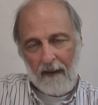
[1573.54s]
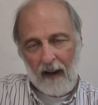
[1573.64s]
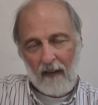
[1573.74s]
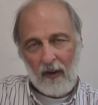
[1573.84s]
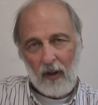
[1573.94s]

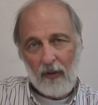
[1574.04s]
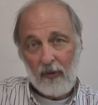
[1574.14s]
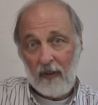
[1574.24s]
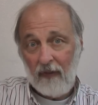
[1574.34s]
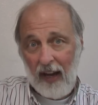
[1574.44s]
of all
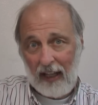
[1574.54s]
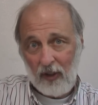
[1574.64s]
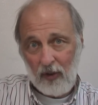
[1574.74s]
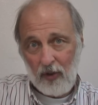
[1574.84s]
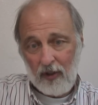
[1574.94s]
three
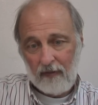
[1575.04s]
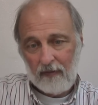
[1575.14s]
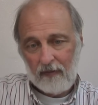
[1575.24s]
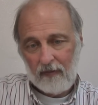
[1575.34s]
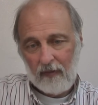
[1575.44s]
factors,
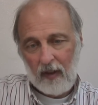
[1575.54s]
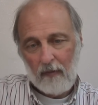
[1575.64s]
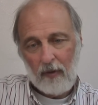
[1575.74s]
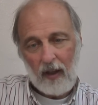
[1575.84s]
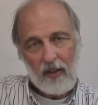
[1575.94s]

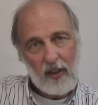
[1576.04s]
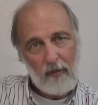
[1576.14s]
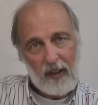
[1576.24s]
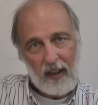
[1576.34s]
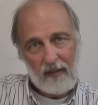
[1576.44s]

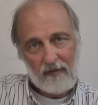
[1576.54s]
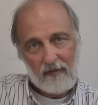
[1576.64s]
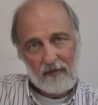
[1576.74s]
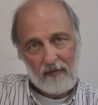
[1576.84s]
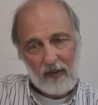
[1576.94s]
proximity,
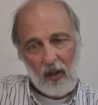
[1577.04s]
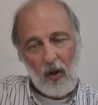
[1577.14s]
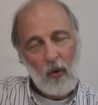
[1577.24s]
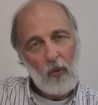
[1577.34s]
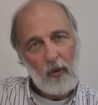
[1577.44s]

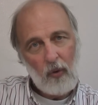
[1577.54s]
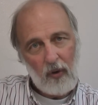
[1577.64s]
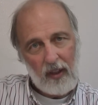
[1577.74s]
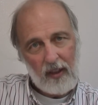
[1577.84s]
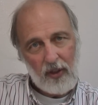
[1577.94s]

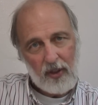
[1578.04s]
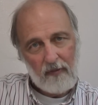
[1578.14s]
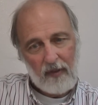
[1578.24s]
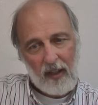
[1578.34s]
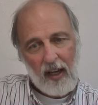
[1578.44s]
rewardingness,
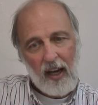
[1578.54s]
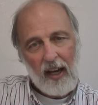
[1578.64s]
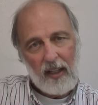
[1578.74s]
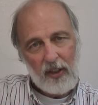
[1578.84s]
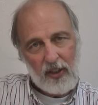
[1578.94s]

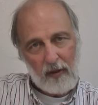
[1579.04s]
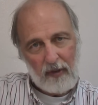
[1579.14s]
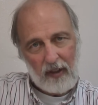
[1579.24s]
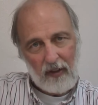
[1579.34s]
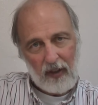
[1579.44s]
and
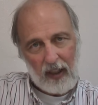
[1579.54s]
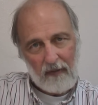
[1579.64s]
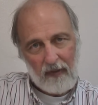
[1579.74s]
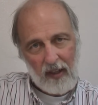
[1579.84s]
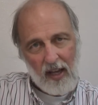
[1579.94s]
similarity,
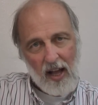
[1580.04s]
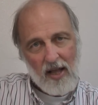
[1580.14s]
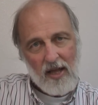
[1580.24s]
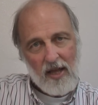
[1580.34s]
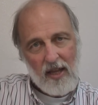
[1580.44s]

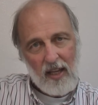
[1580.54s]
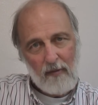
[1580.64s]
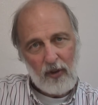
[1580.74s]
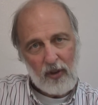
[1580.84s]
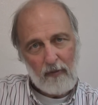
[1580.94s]
the
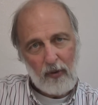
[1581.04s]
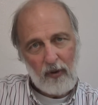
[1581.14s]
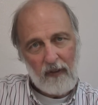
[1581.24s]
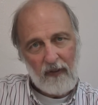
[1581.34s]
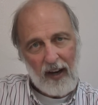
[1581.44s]
most
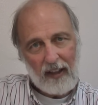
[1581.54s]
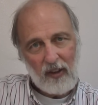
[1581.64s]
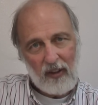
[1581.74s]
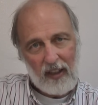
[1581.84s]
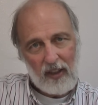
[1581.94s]
important
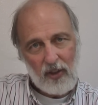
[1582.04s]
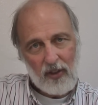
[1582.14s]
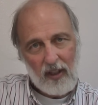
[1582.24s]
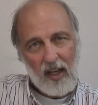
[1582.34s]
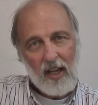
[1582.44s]
factor is
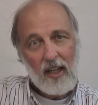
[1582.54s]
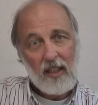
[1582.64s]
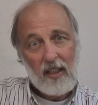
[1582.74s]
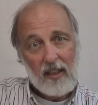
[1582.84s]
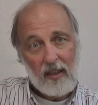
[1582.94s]

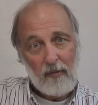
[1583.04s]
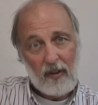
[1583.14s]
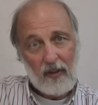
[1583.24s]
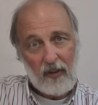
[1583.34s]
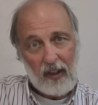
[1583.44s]

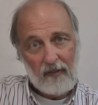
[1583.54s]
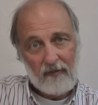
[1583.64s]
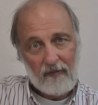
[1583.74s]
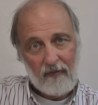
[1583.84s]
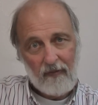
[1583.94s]
similarity.
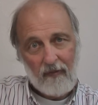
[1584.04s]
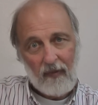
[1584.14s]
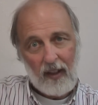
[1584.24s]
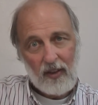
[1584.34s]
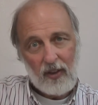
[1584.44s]

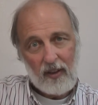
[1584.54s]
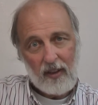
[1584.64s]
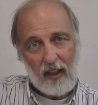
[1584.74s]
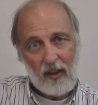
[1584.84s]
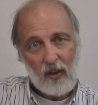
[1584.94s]
So let's
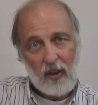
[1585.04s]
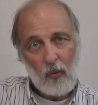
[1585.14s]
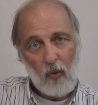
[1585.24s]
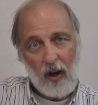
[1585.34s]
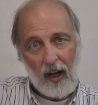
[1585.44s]
take a look at
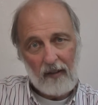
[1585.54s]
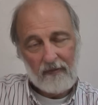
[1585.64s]
why.